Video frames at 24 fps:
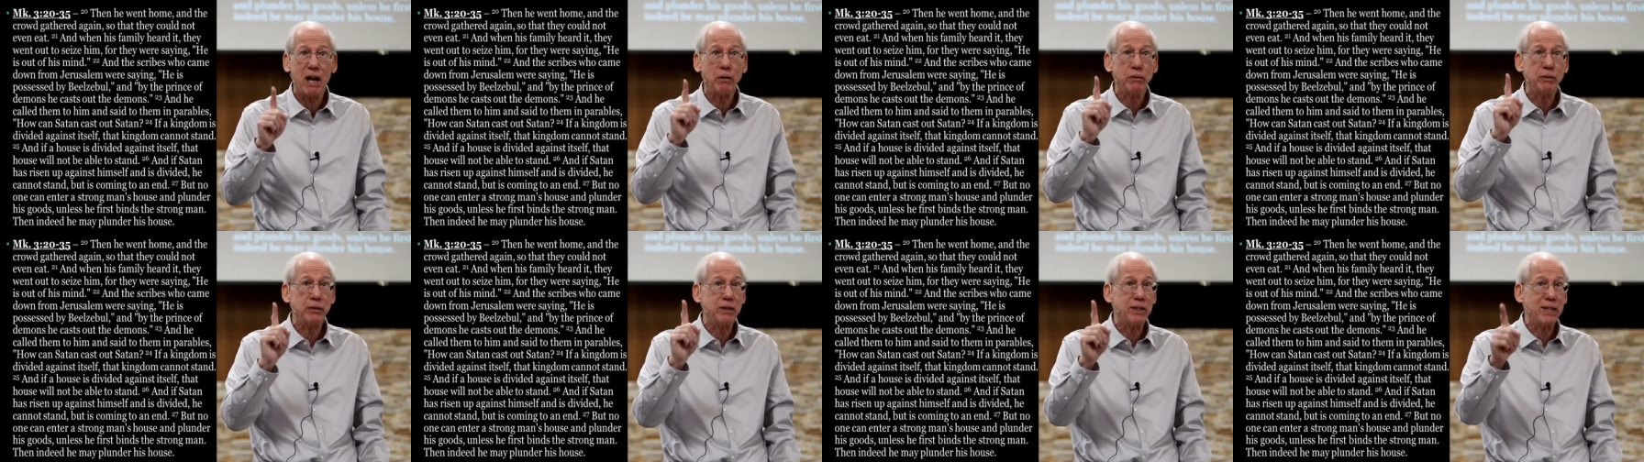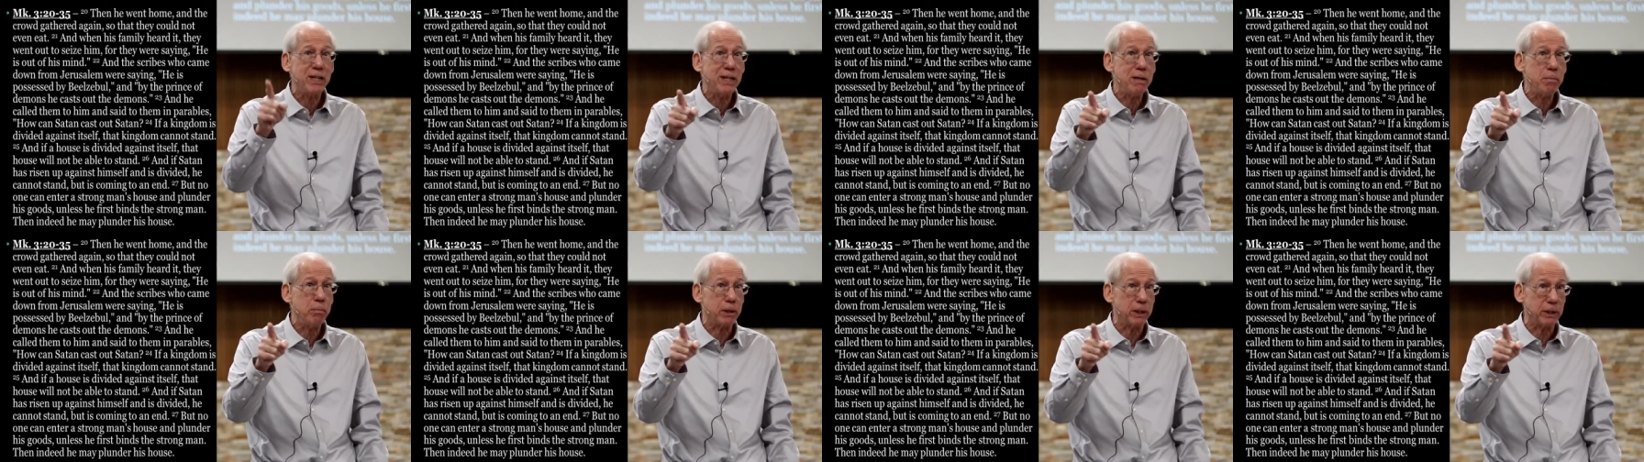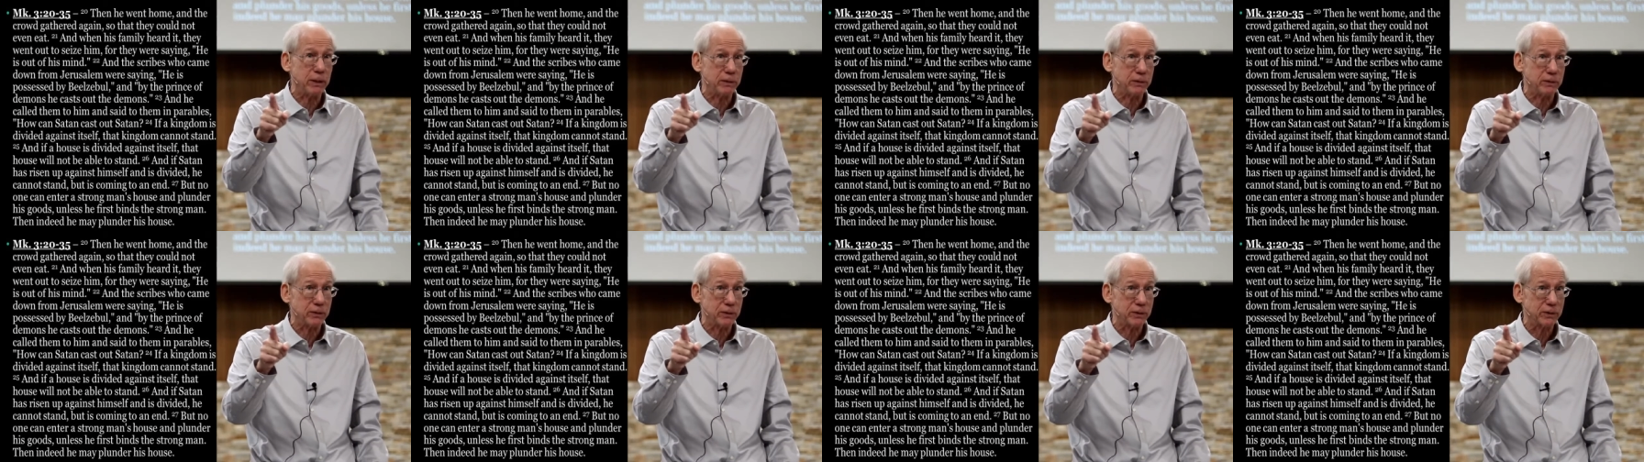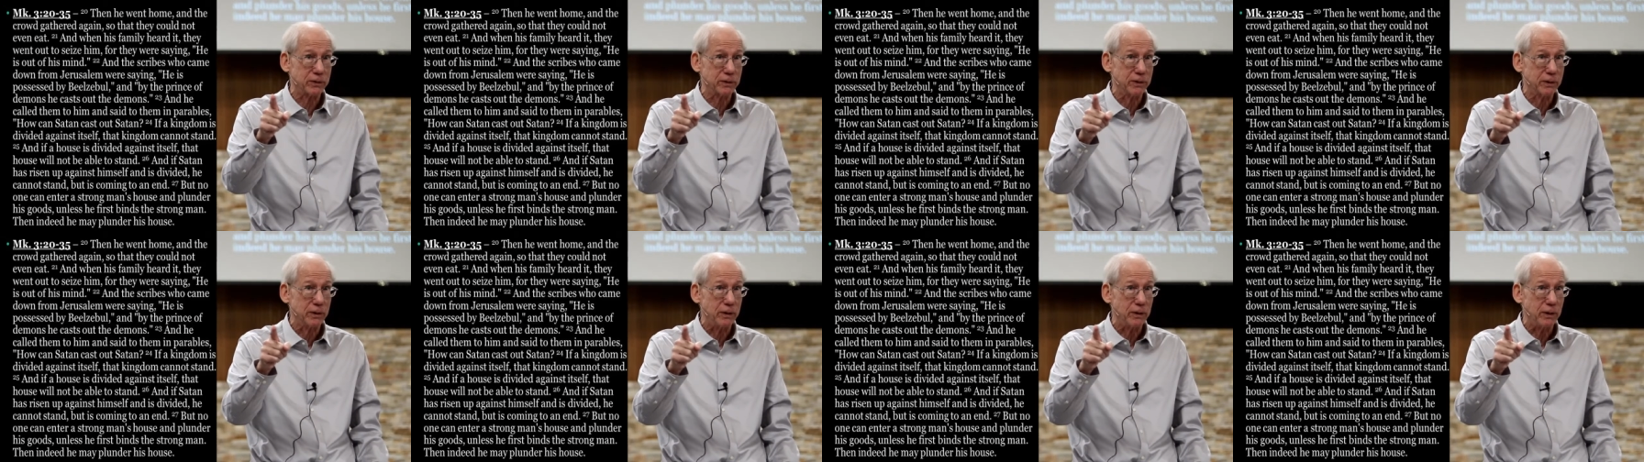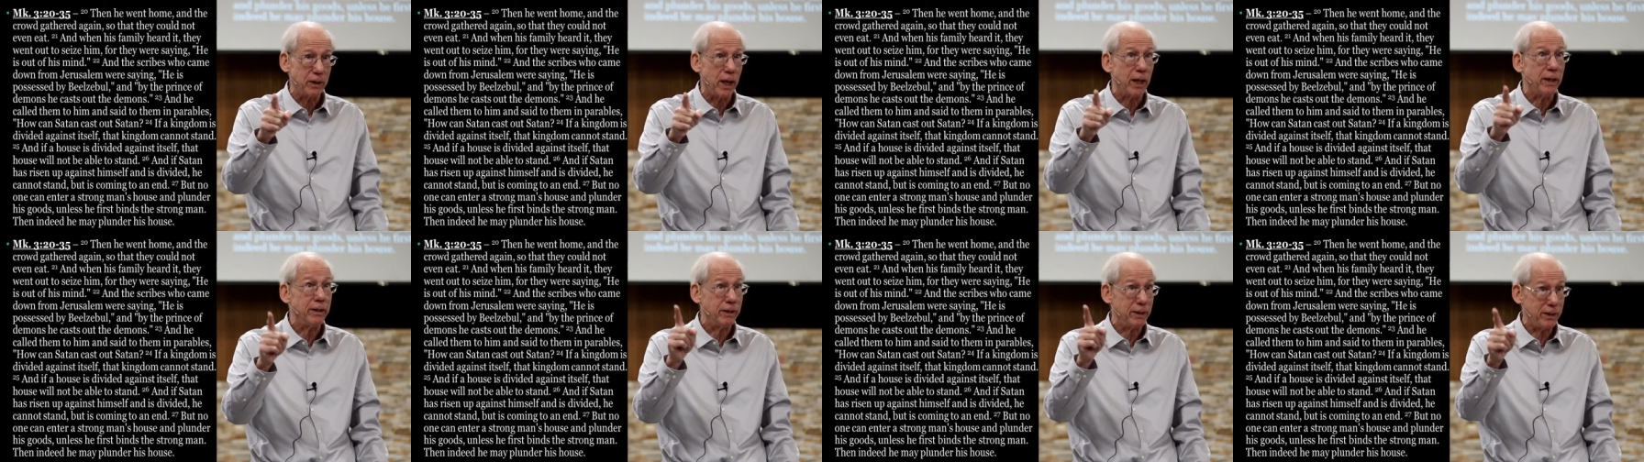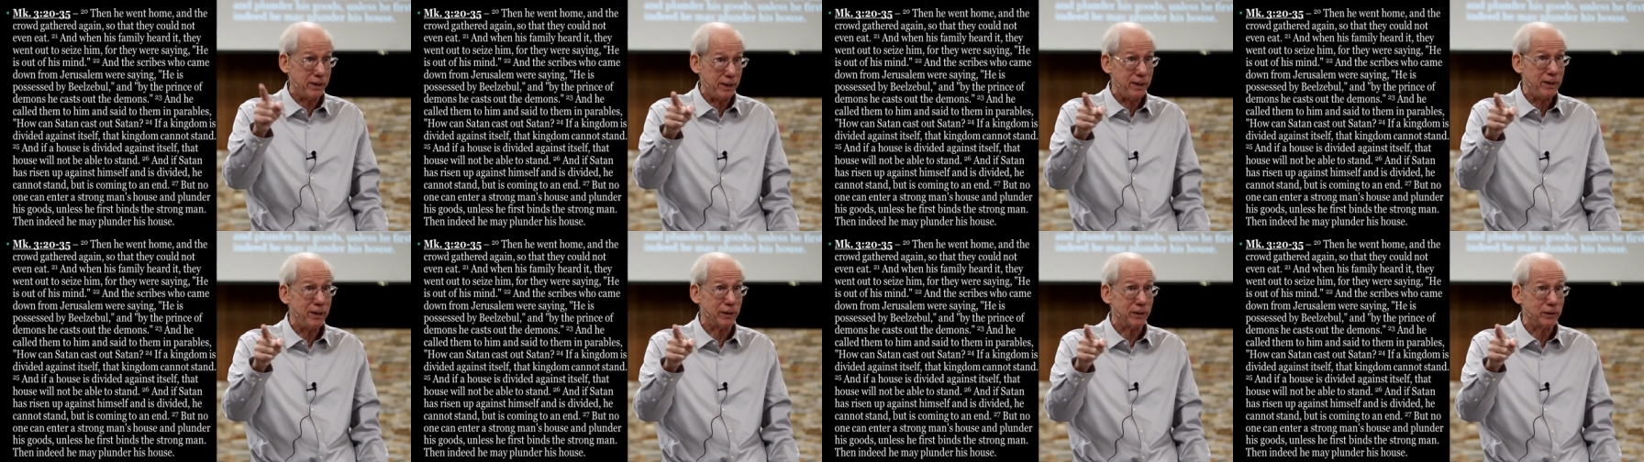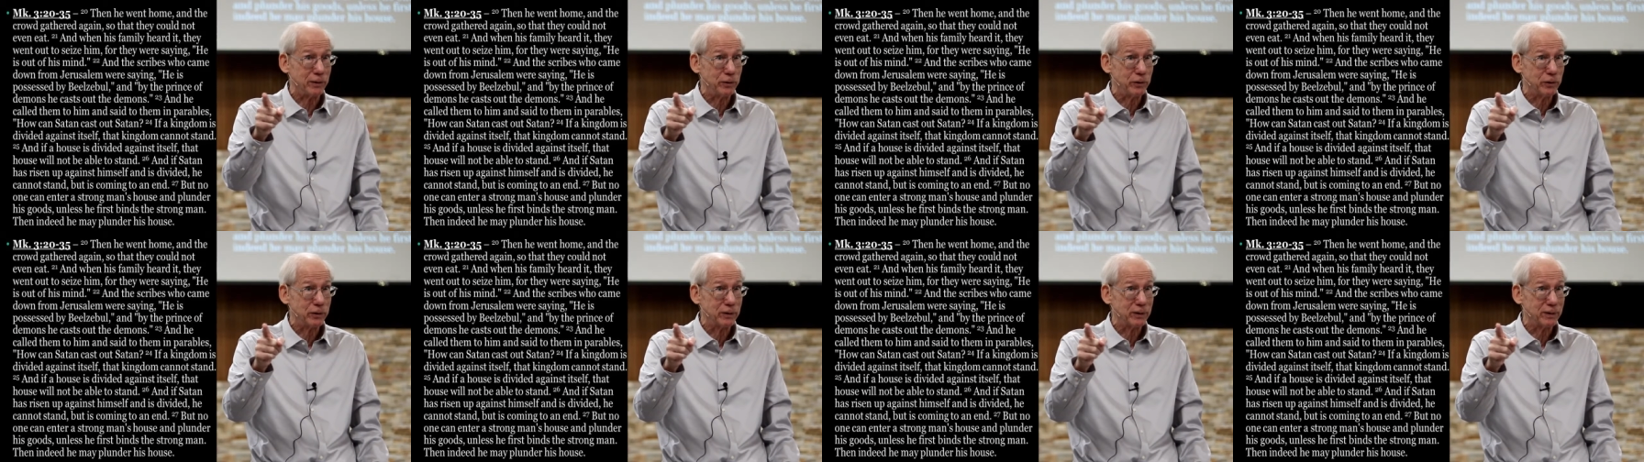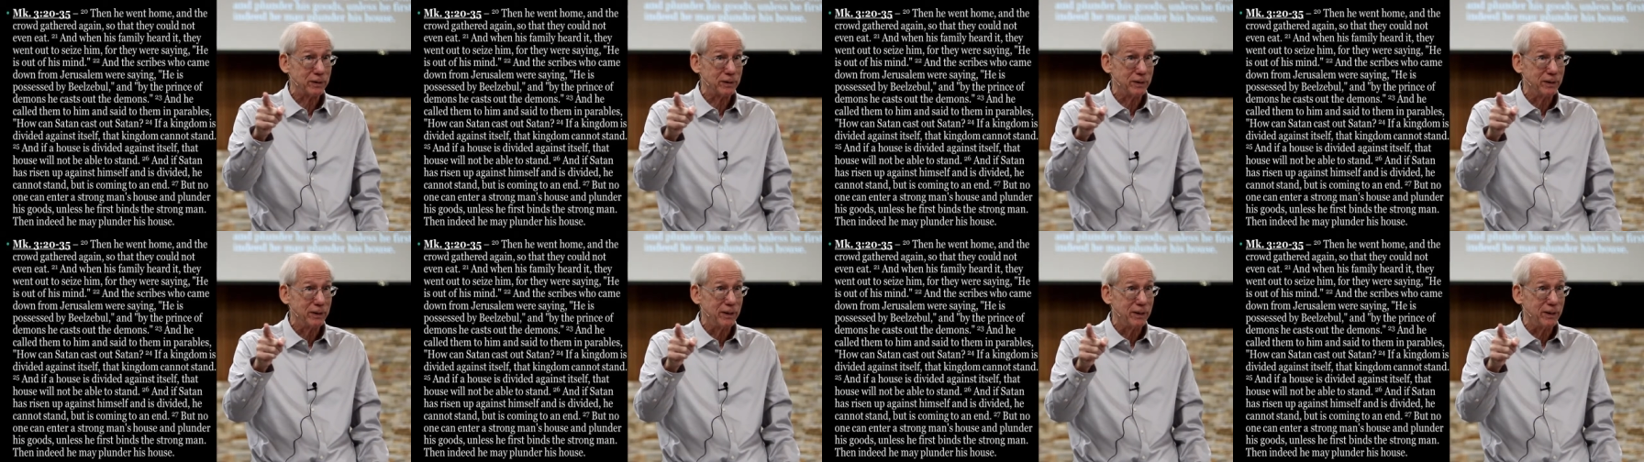out demons, and it is,